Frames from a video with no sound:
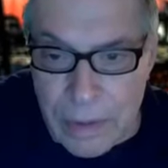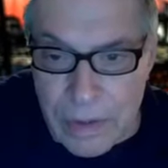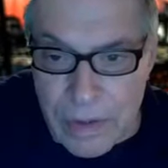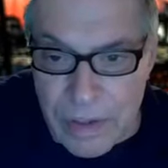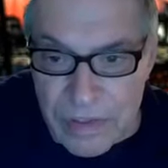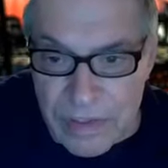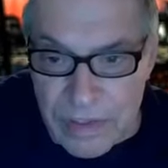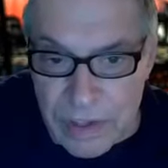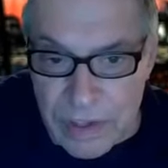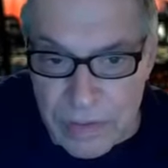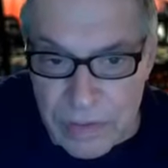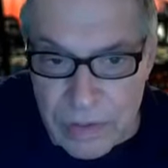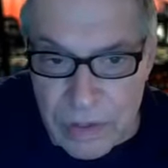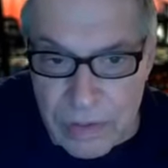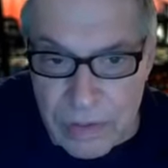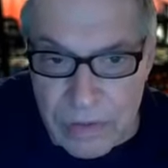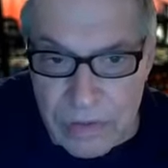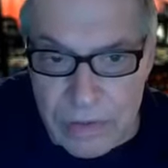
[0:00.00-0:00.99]
this
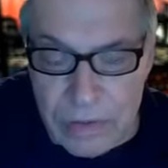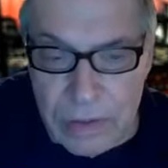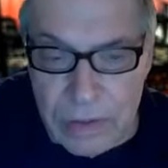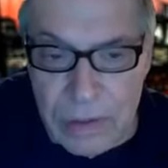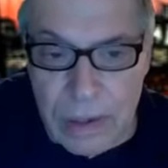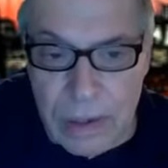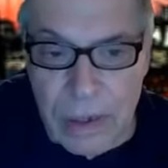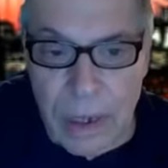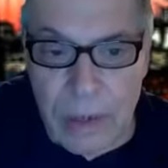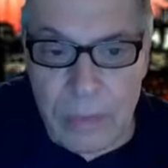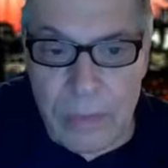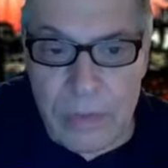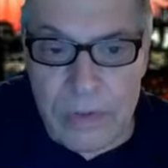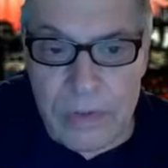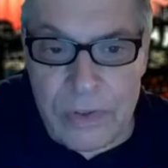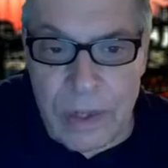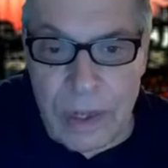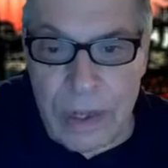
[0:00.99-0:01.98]
instance, and I
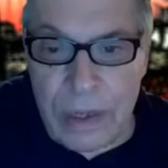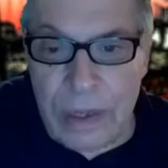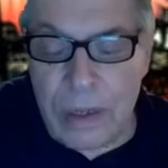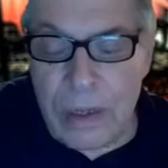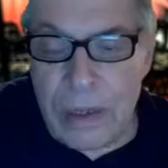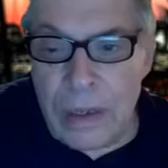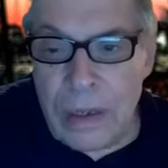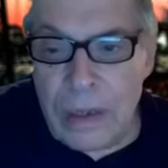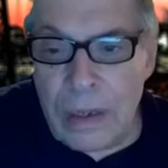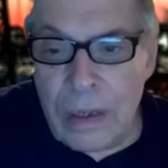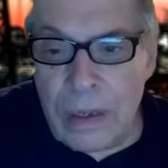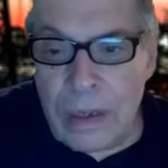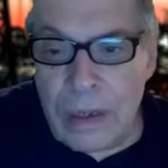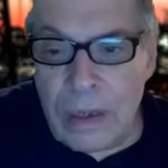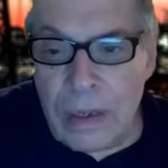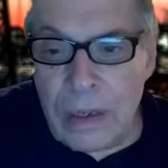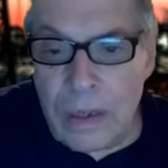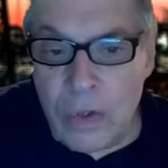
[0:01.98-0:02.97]
would say,
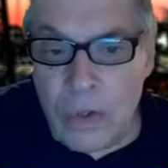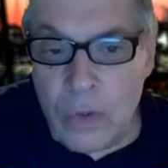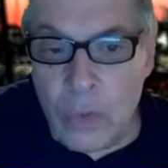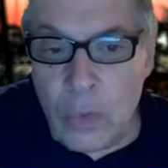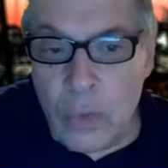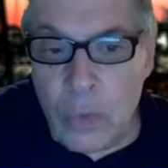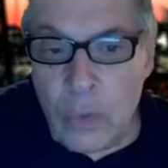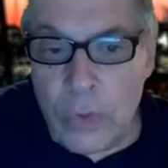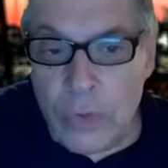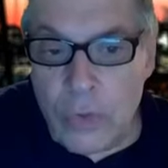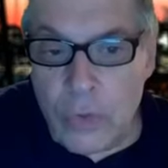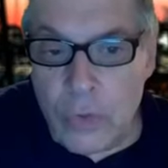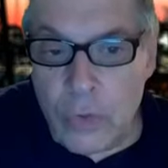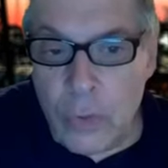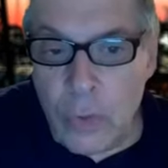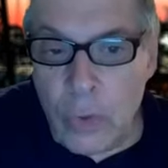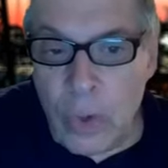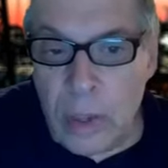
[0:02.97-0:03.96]
you
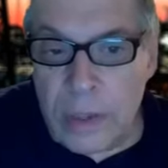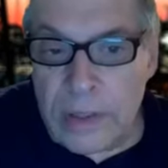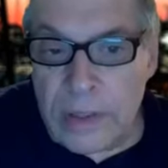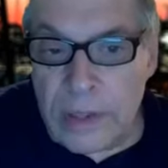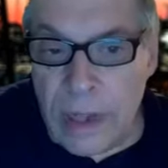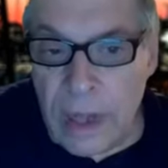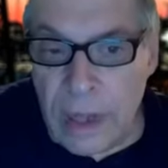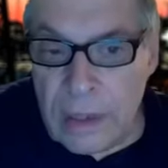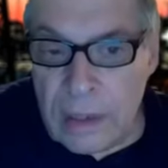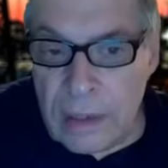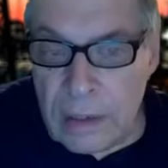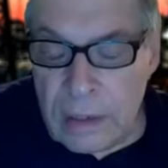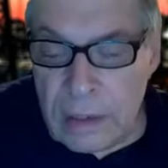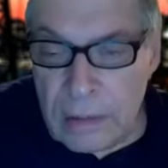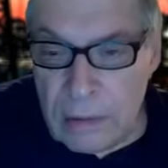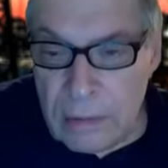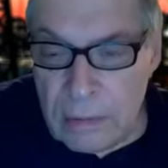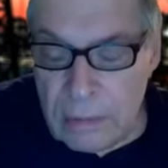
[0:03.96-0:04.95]
withdraw Tanden.
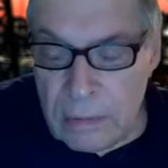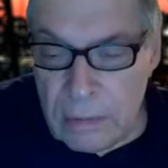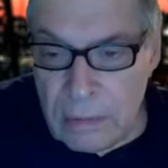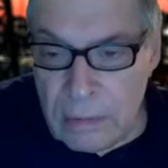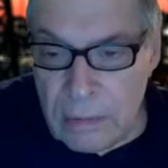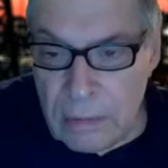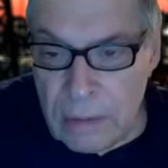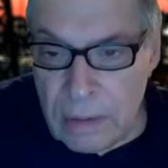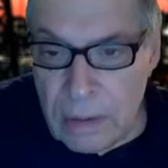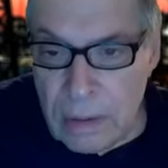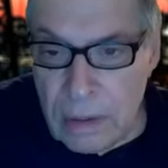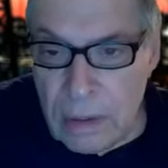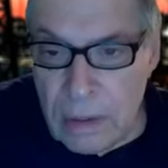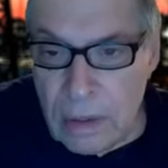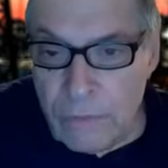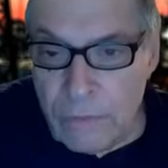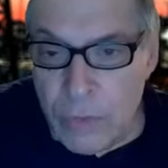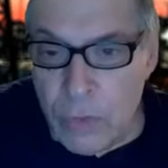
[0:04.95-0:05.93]

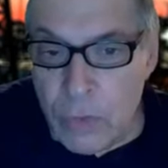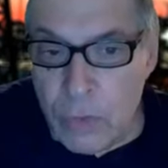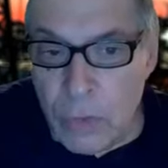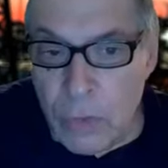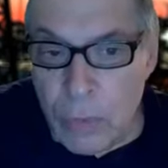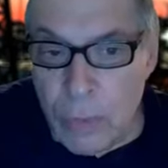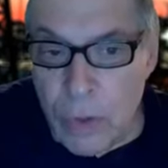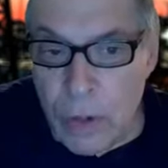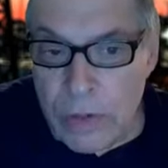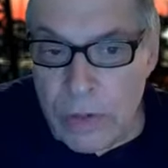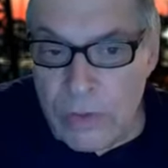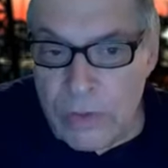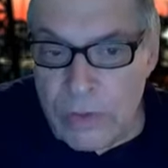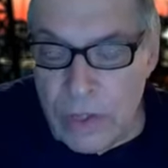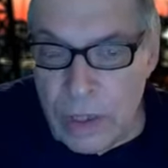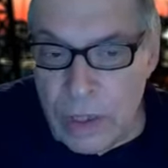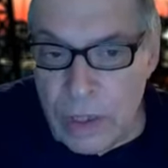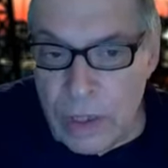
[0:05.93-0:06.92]
If you don't want to
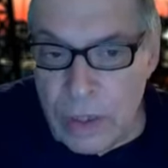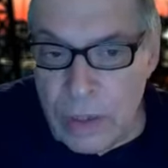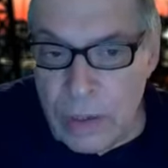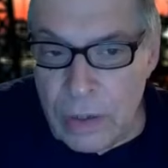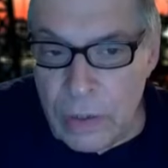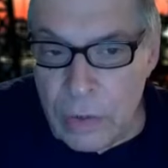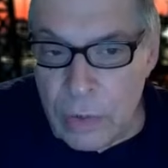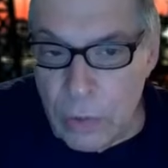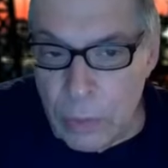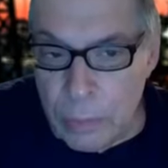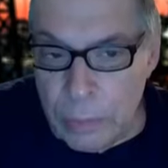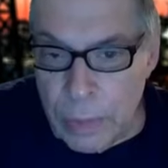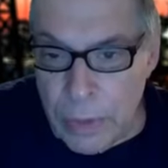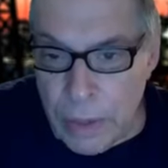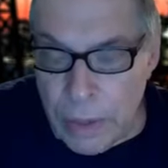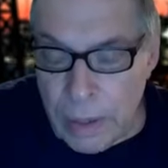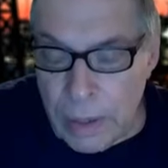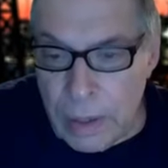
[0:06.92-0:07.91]
see your
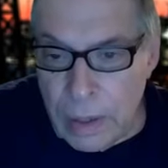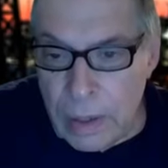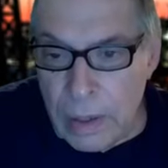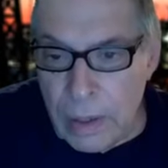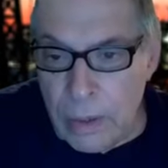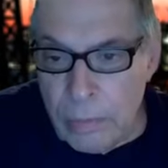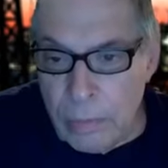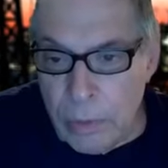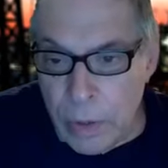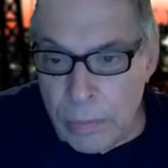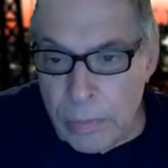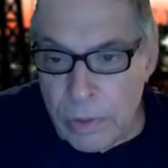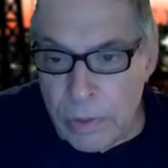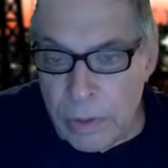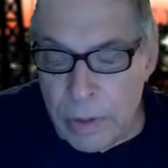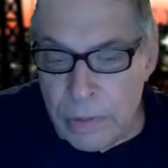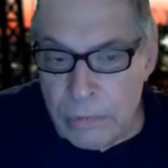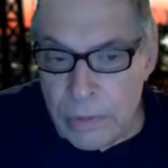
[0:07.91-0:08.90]
pick
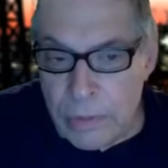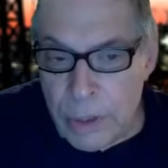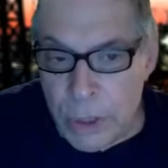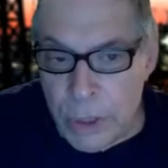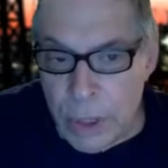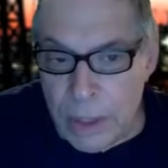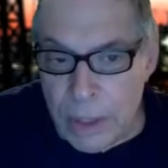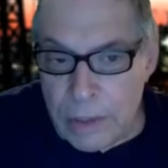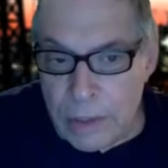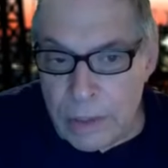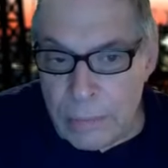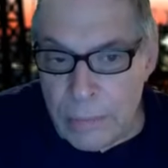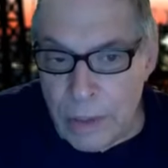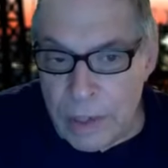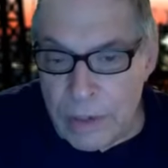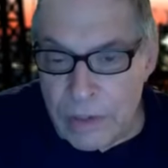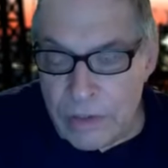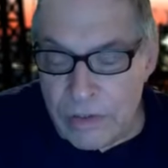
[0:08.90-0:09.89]
publicly rejected
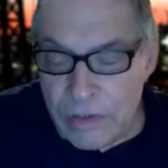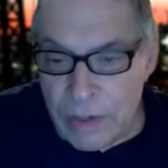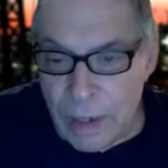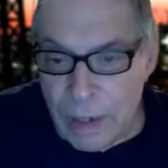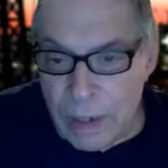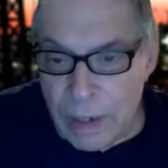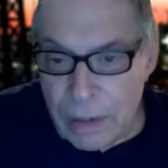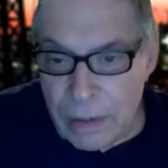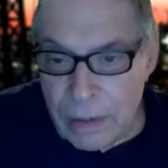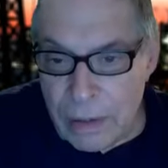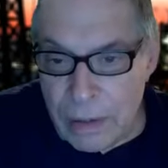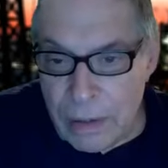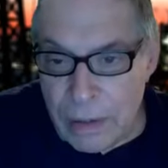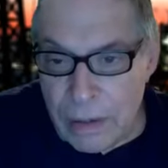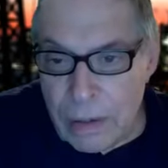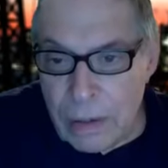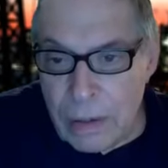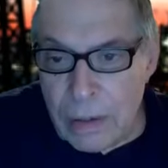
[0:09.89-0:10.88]
by the Senate,
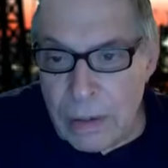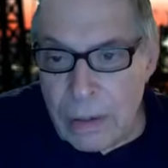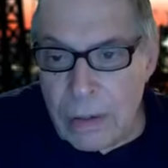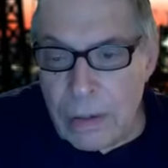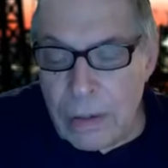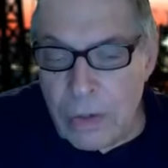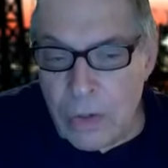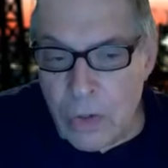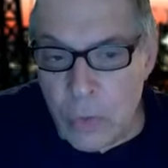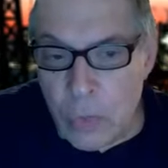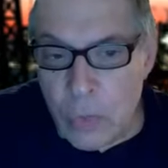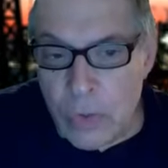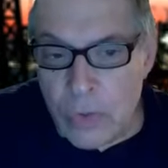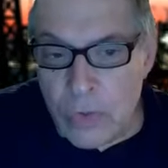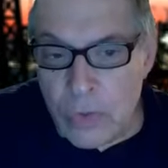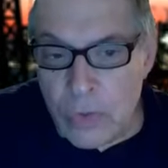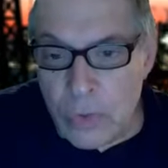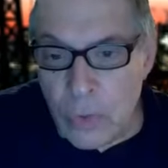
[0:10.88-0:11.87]
you
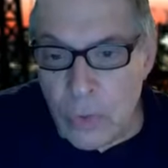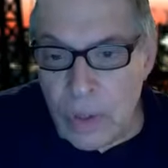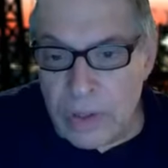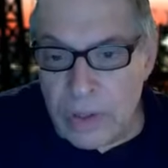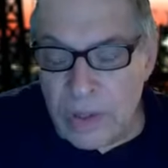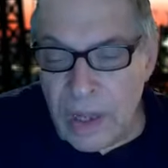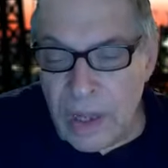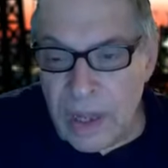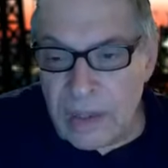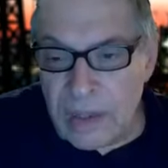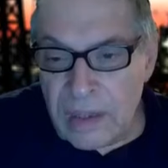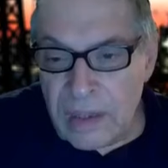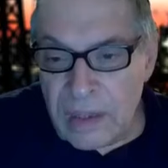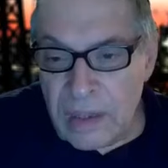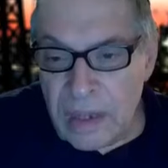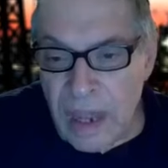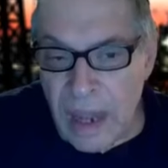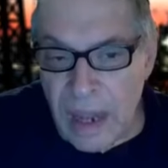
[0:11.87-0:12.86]
withdraw Tanden
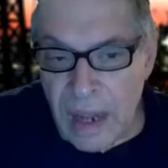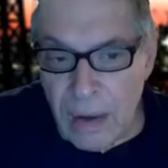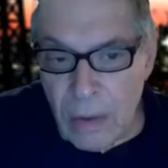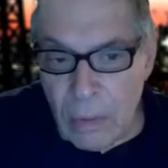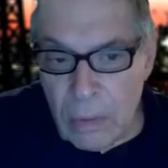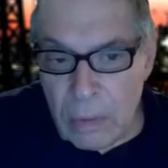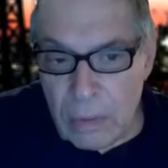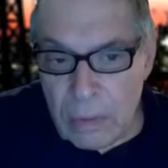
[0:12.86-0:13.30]
now.